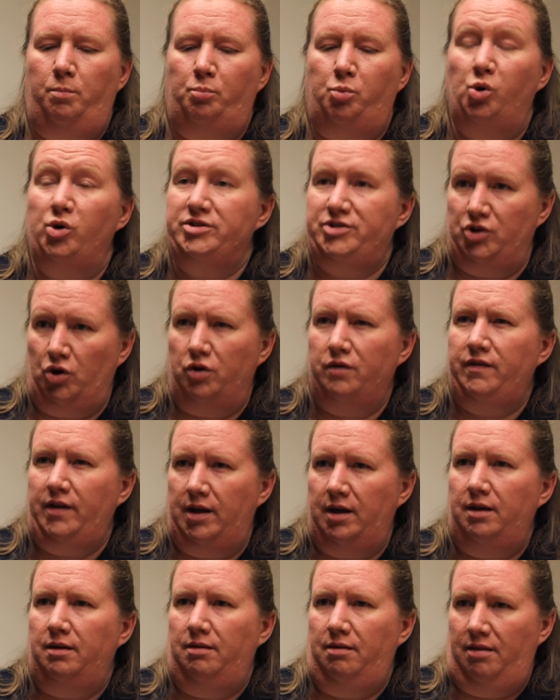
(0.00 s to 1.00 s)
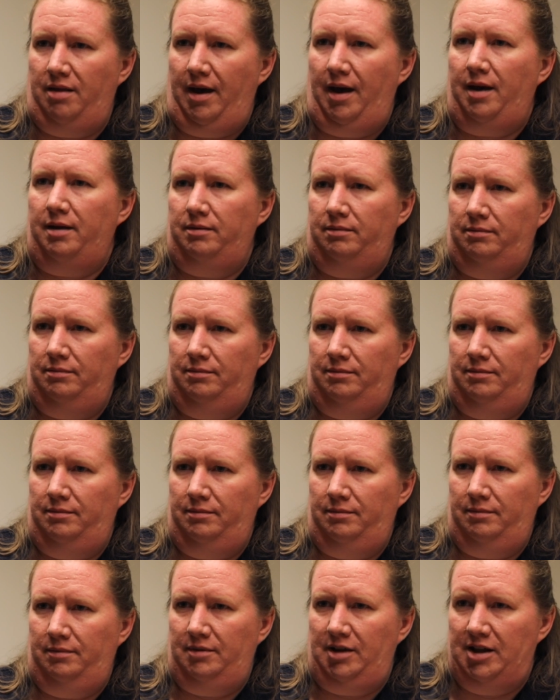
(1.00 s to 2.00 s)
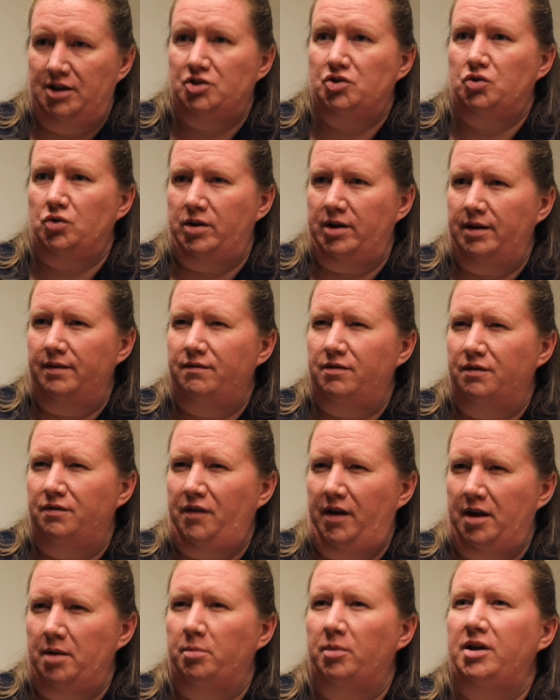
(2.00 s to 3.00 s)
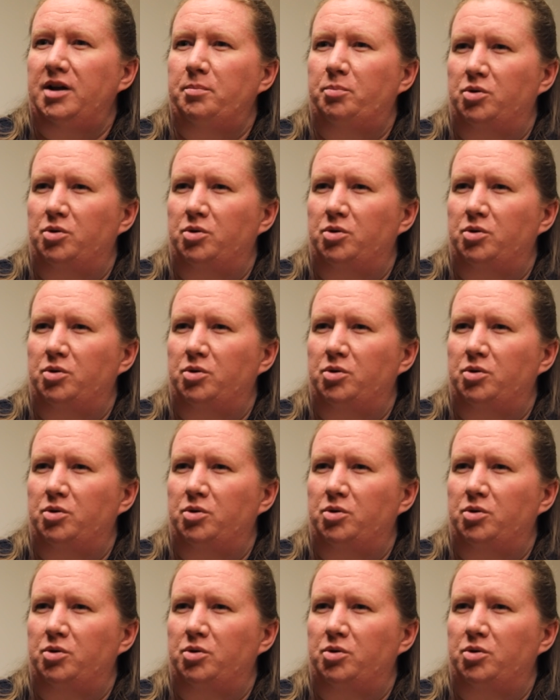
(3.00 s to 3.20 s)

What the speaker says: preserving that history of the family,